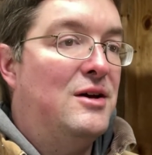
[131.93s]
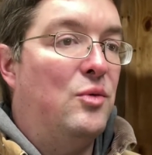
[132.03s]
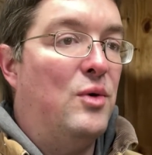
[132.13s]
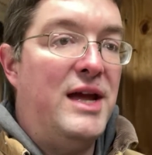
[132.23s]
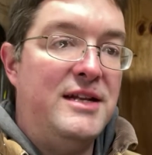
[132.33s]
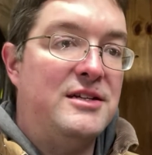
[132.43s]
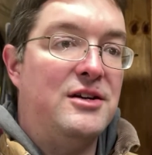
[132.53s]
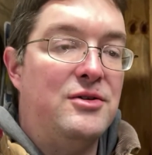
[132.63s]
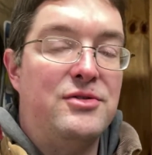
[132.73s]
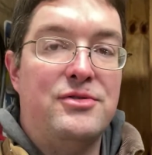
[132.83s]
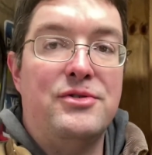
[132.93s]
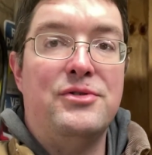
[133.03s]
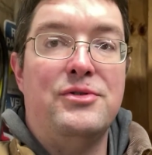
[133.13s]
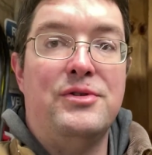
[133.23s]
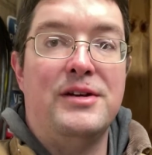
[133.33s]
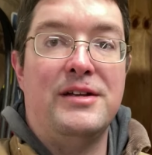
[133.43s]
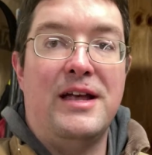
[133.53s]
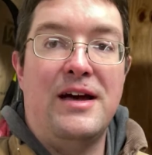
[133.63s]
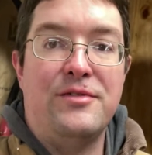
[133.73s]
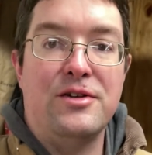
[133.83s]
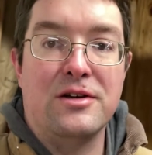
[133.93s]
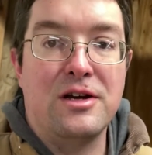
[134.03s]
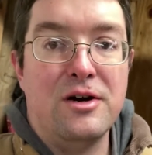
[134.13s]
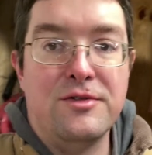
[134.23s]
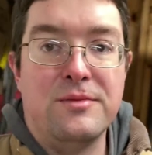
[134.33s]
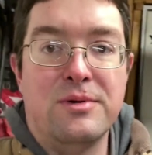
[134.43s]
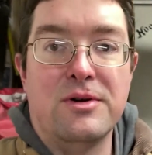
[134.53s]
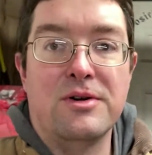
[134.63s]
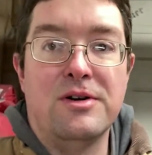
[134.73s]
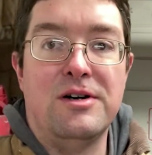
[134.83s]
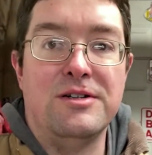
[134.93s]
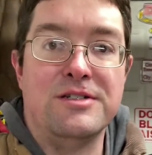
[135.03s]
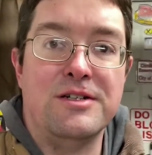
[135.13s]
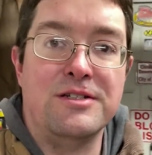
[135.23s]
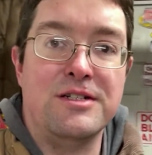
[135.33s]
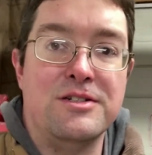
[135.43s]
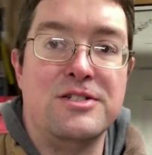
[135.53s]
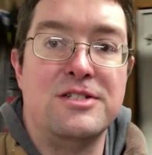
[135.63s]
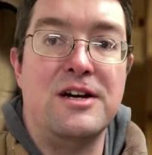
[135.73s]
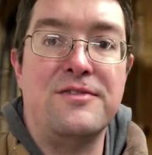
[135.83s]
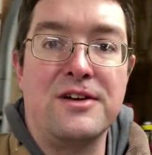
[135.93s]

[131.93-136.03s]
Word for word: wait to go through and have all the COVID protocols and all this other stuff